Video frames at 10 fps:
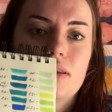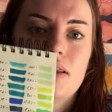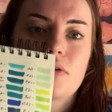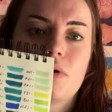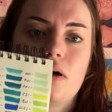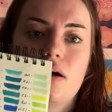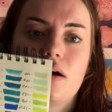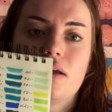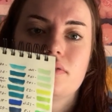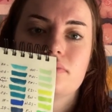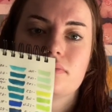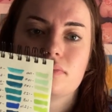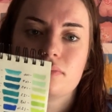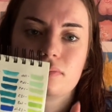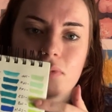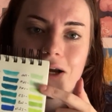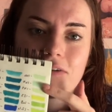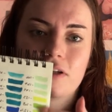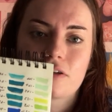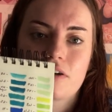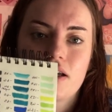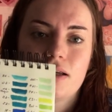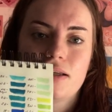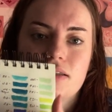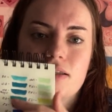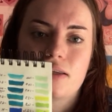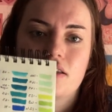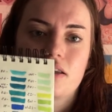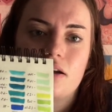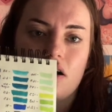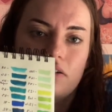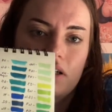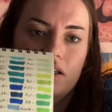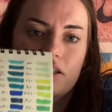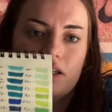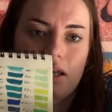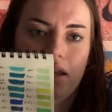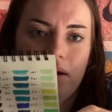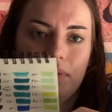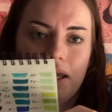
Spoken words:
This one, we have all the greens into the orange, and then we